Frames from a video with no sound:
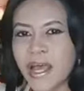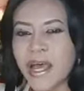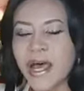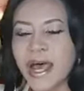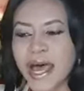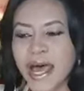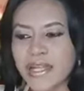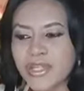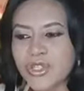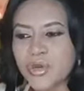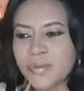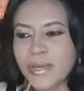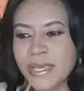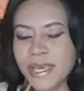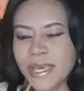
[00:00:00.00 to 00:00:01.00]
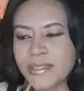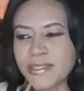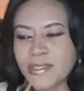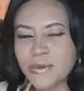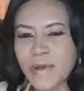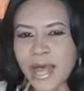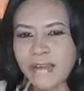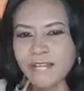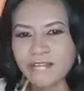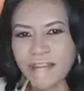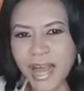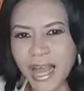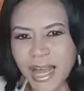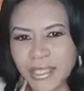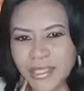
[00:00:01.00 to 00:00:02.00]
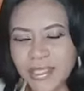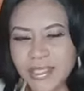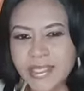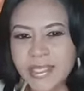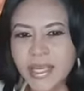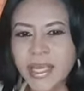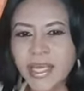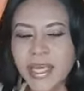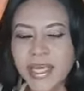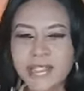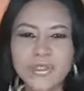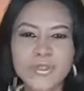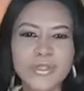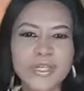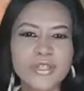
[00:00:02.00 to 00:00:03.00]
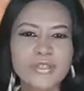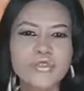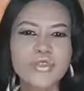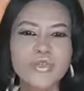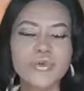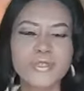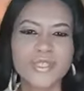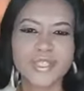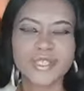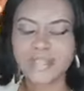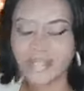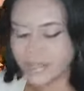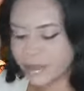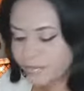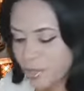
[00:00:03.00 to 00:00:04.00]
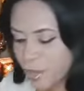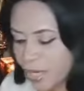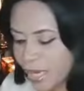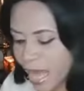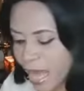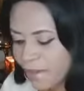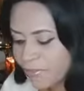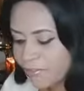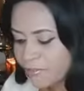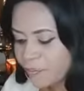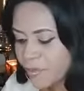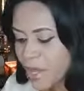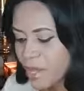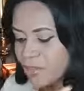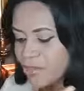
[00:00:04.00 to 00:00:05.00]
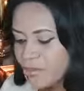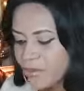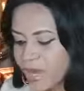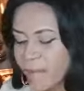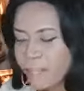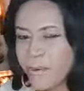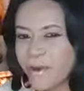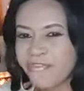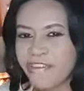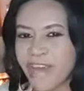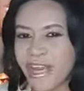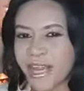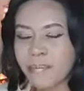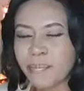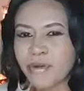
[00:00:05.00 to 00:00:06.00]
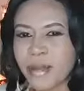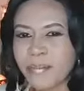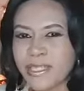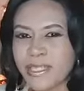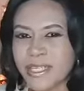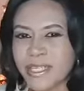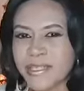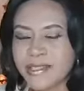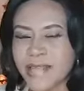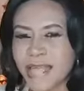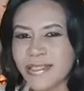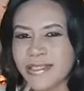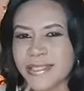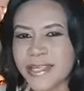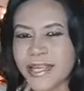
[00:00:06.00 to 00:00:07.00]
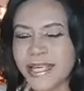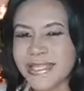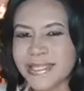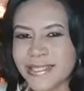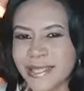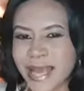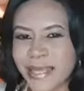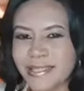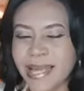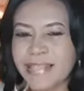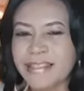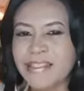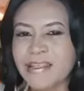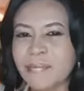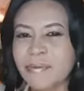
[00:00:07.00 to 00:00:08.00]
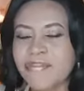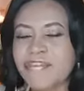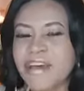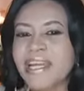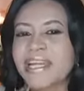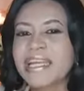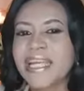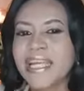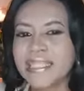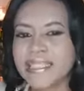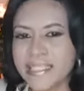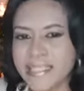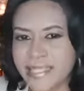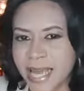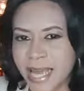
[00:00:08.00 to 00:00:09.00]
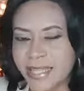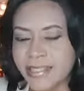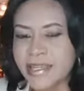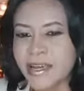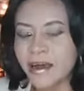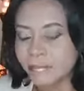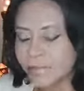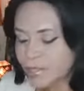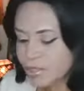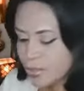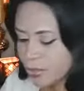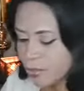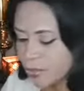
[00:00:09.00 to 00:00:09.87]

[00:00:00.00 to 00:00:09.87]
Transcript: as you begin to advance into this new season of your life three prophetic promises. That's the insight. That's the prophetic insight coming to you